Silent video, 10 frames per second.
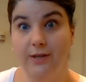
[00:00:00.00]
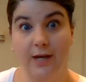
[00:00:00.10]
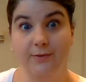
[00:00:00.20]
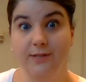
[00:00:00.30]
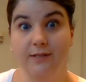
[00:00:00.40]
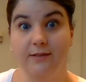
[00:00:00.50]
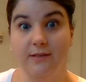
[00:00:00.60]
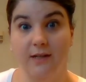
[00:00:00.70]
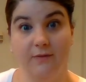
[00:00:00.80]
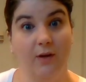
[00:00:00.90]

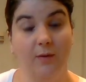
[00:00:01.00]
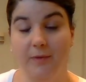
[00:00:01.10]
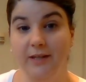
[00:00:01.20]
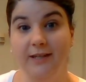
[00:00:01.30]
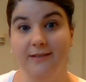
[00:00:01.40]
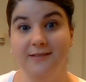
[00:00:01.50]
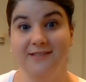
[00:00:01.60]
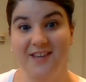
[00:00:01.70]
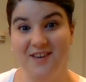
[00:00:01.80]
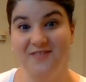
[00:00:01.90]
thousands, if not
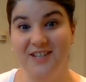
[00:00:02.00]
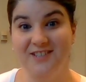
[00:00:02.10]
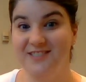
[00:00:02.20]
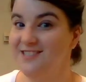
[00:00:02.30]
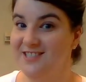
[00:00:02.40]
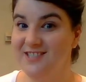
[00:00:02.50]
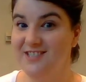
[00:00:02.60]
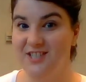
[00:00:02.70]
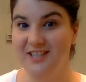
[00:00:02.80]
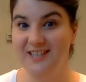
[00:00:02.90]
millions, of years,
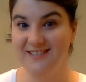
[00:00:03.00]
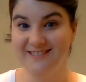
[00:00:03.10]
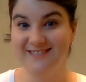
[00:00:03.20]
just chilling.